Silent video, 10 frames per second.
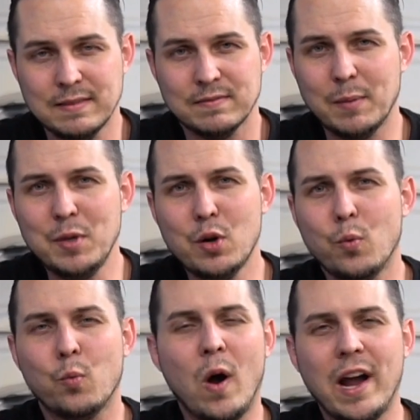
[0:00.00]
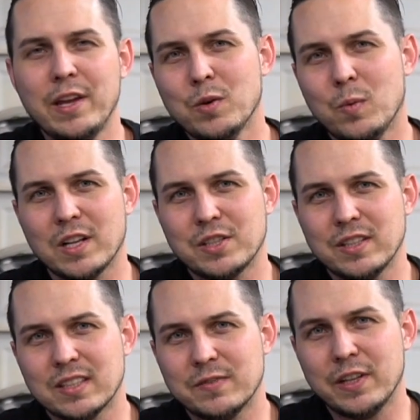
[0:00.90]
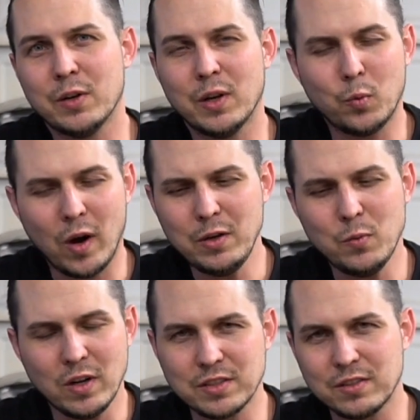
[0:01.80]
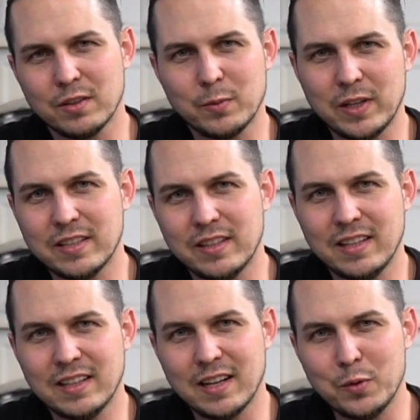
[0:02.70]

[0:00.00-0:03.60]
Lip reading: let me know why you're watching this video and why you watched all the way to the end.